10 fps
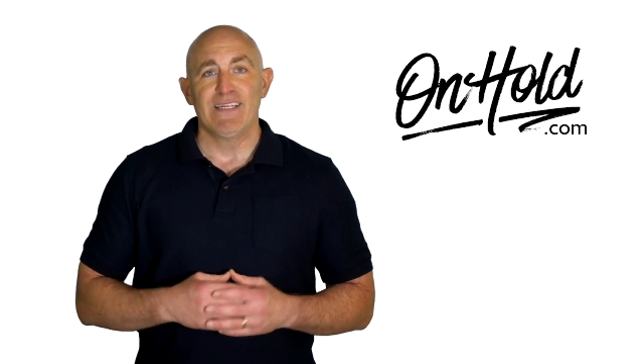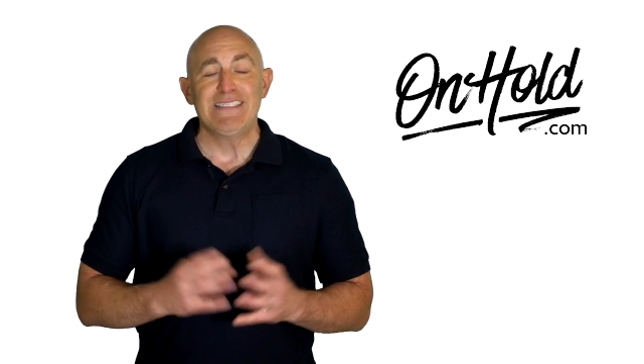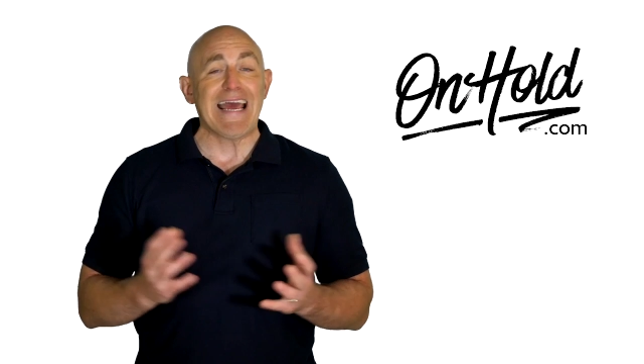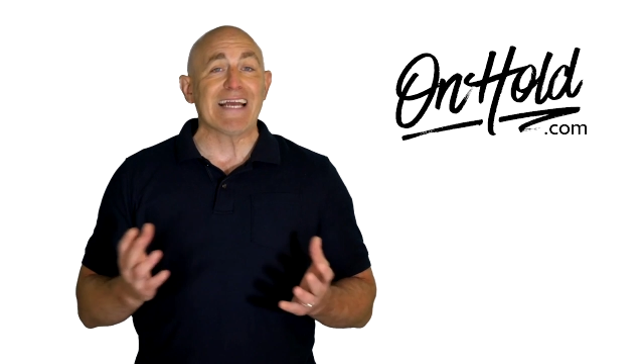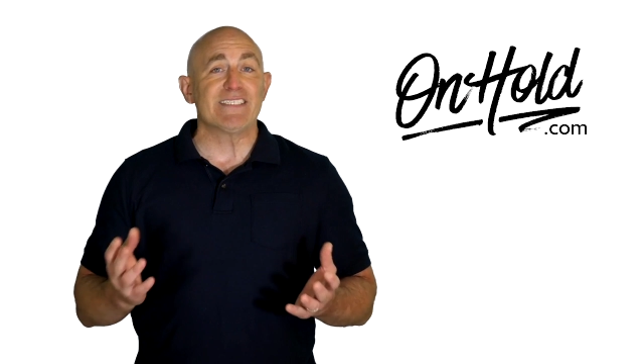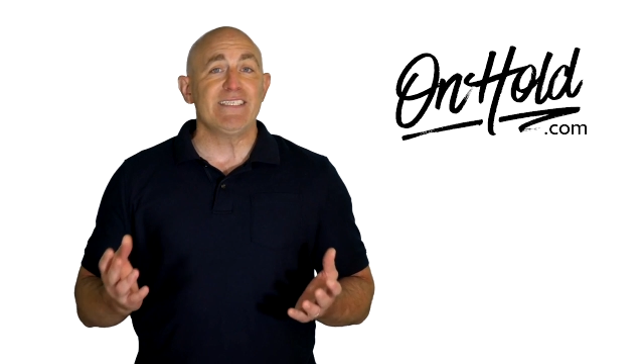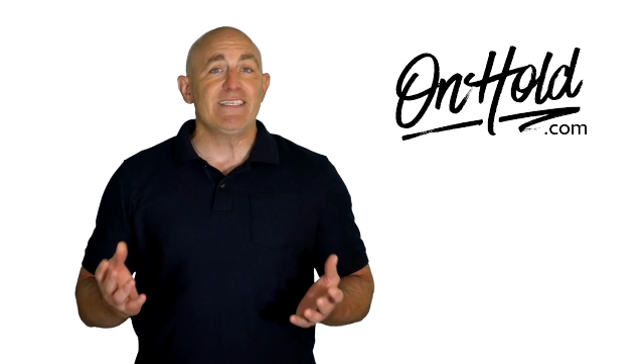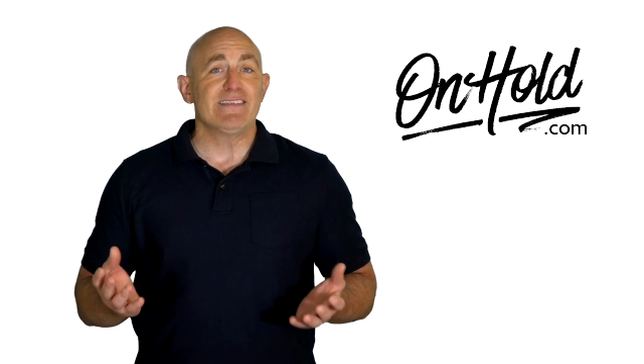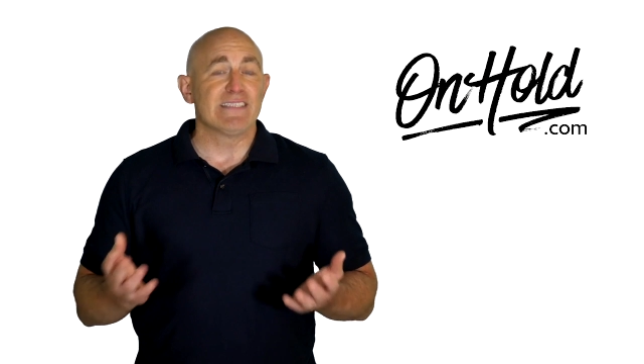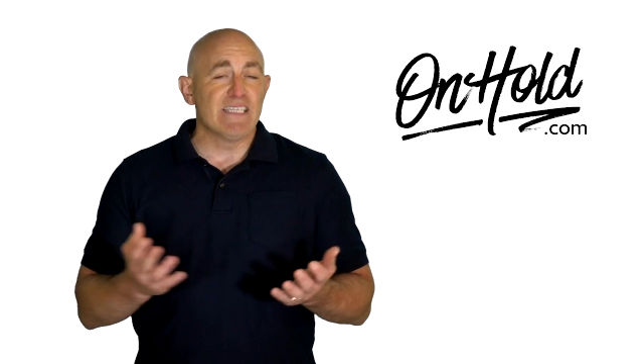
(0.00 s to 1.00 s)

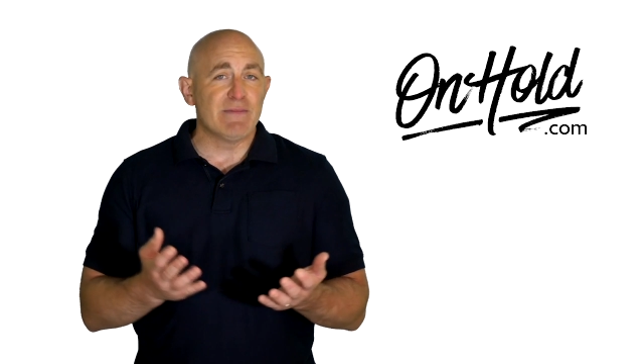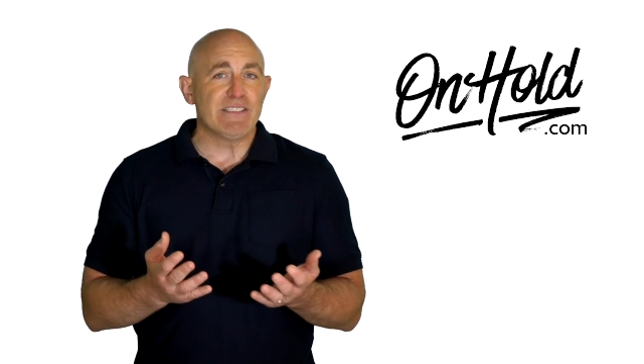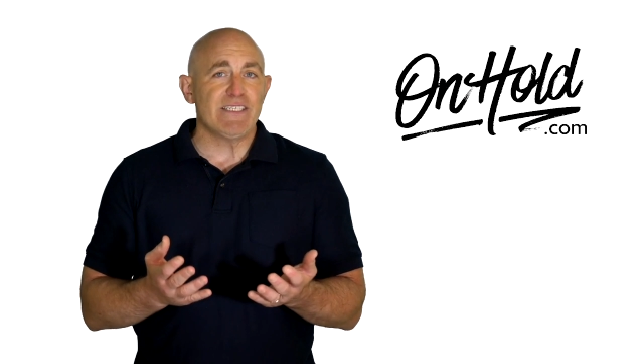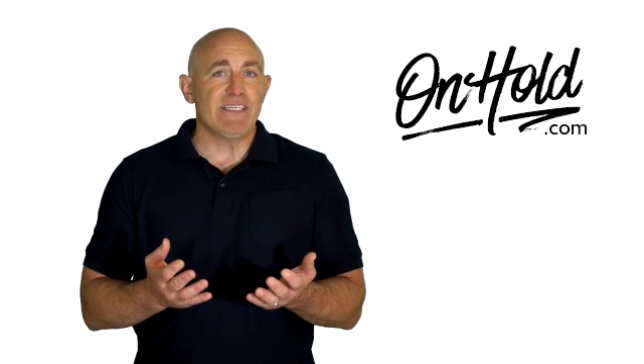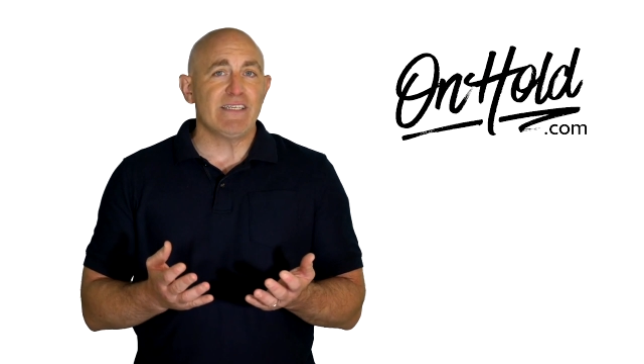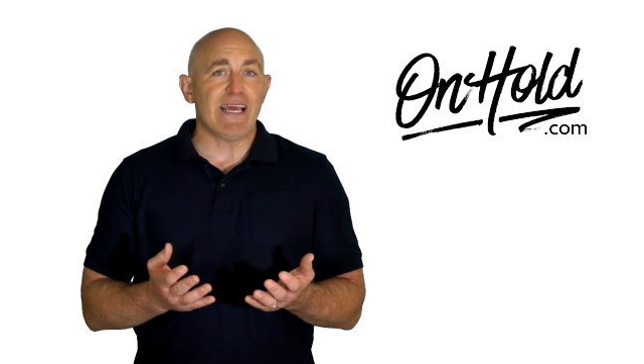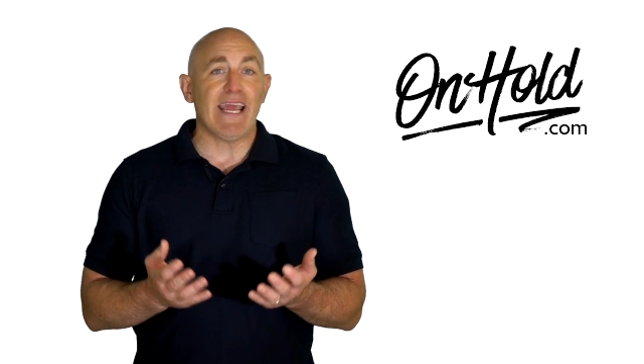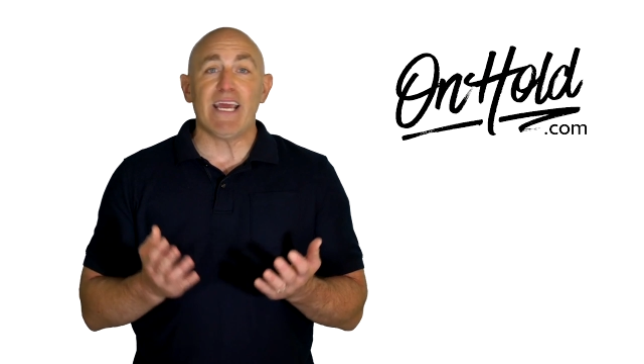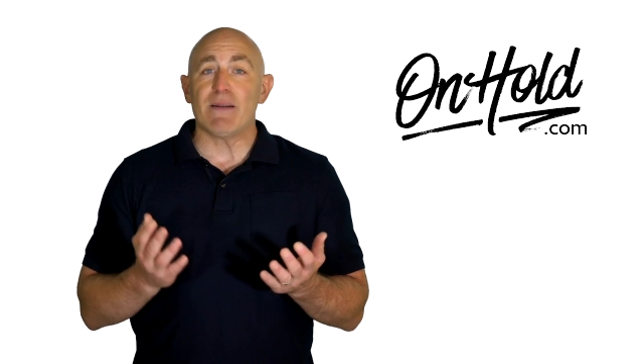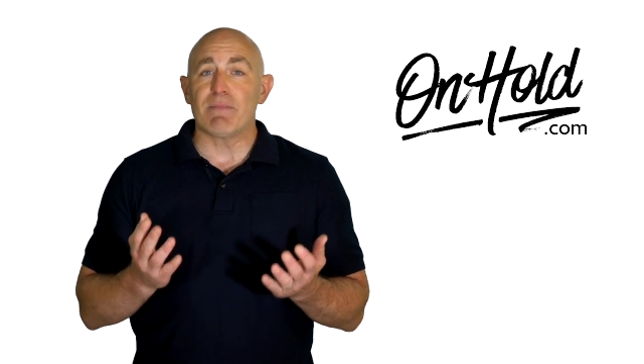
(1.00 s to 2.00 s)
Taxi, limousine,
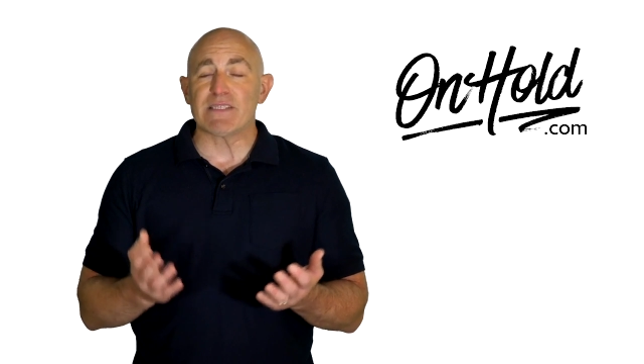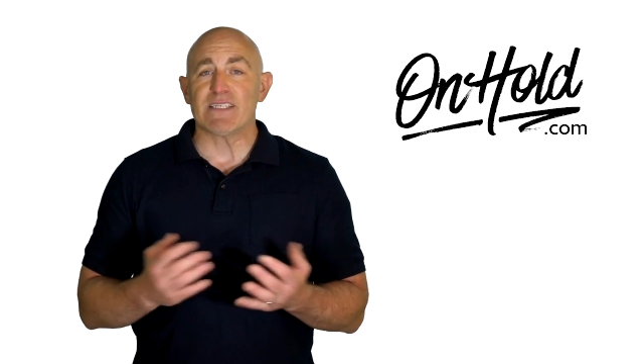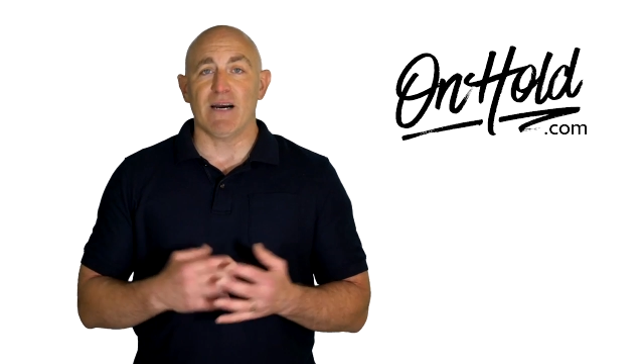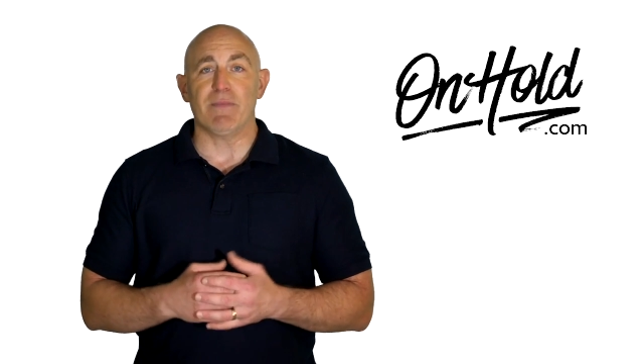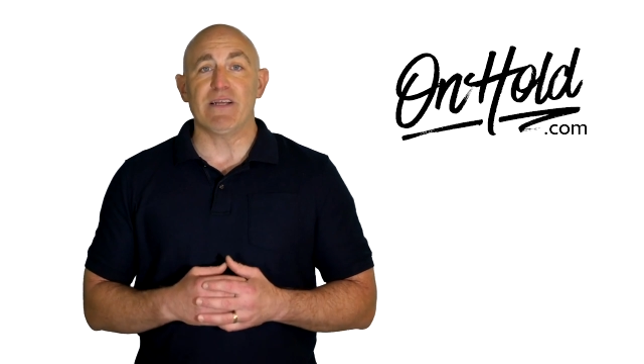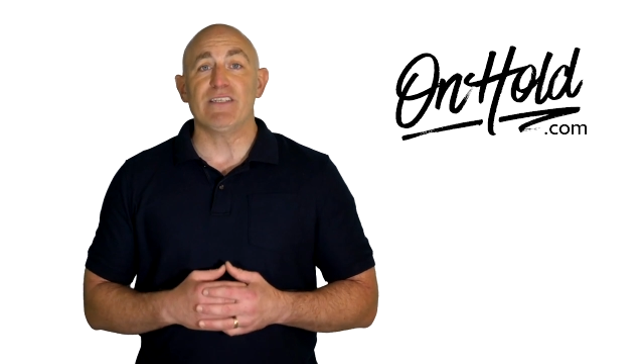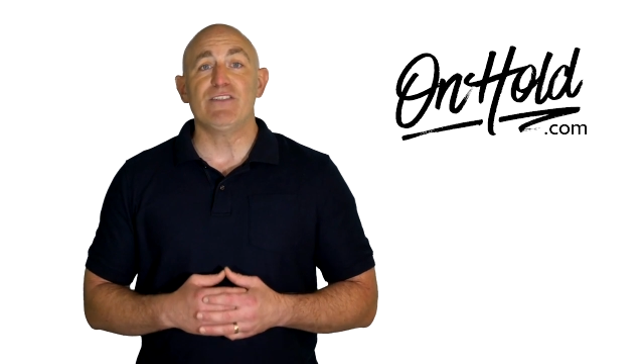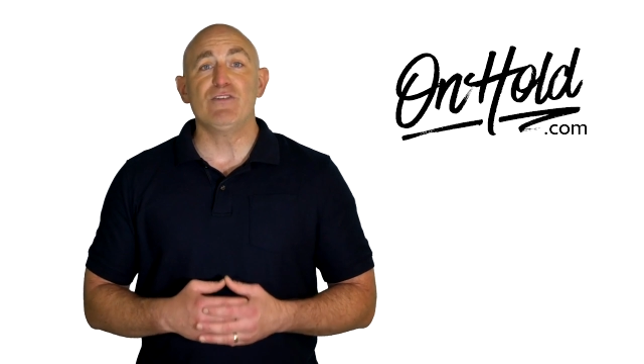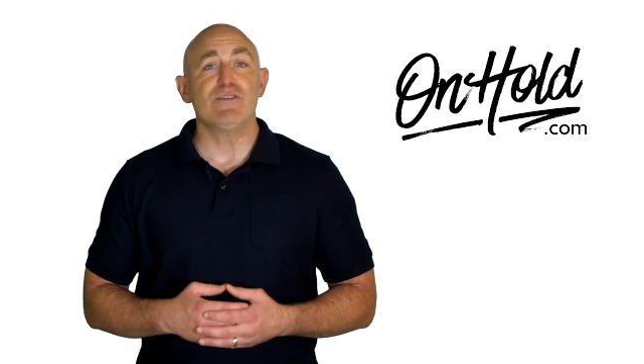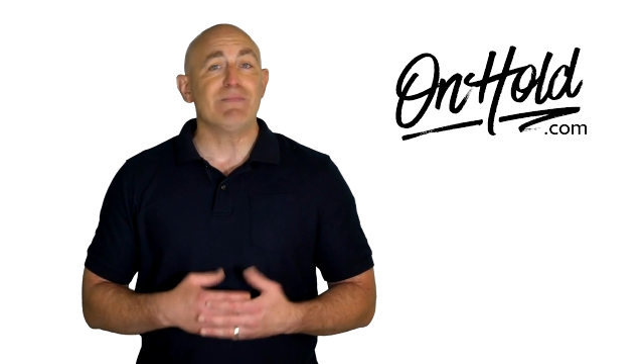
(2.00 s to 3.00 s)
and bus companies
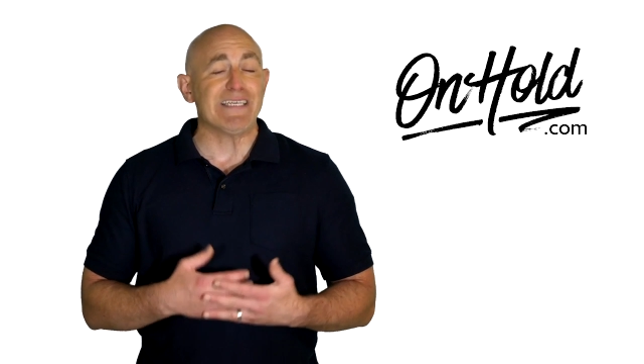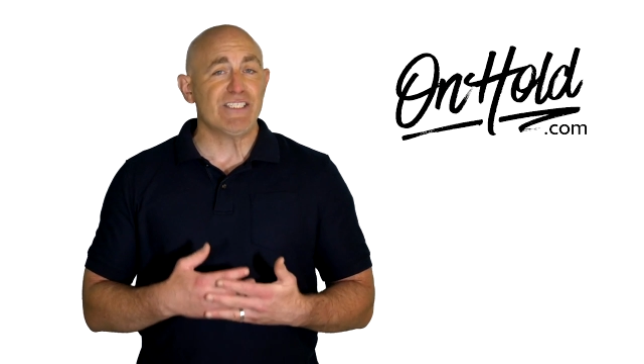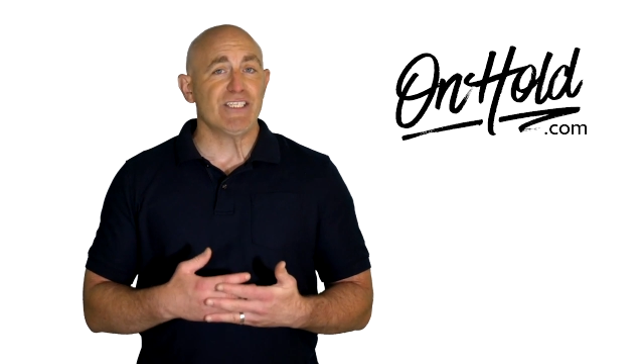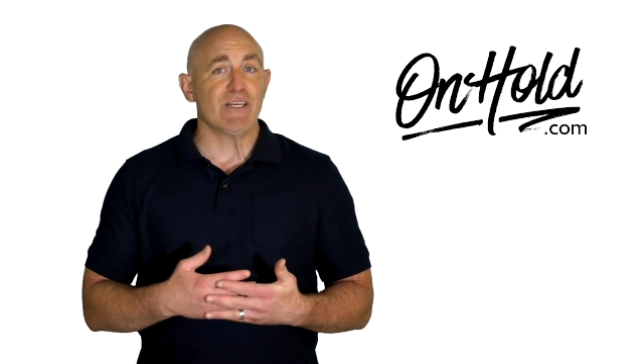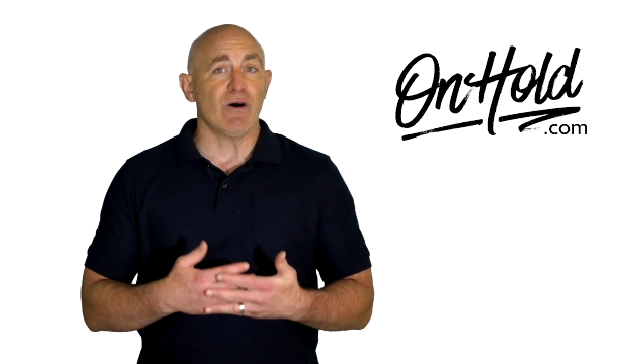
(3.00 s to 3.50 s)
use messaging